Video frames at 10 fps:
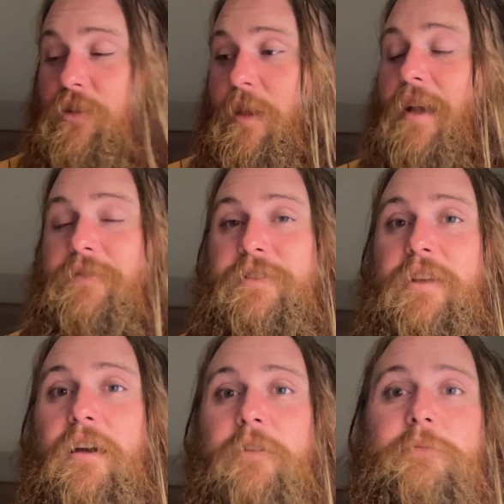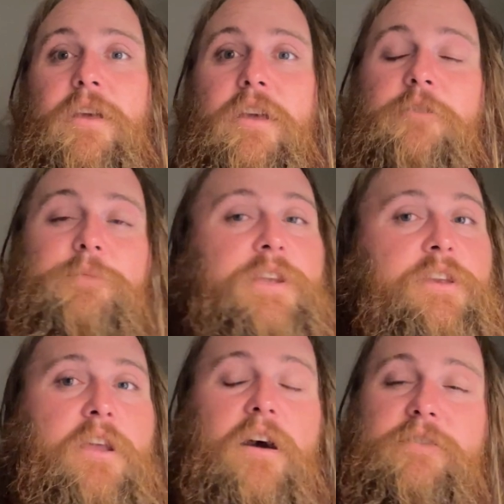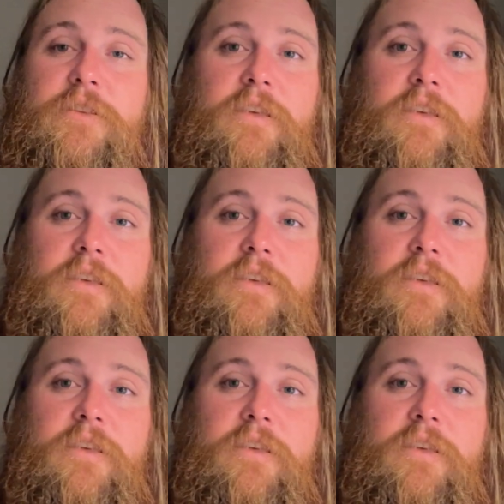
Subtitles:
You have some, but not to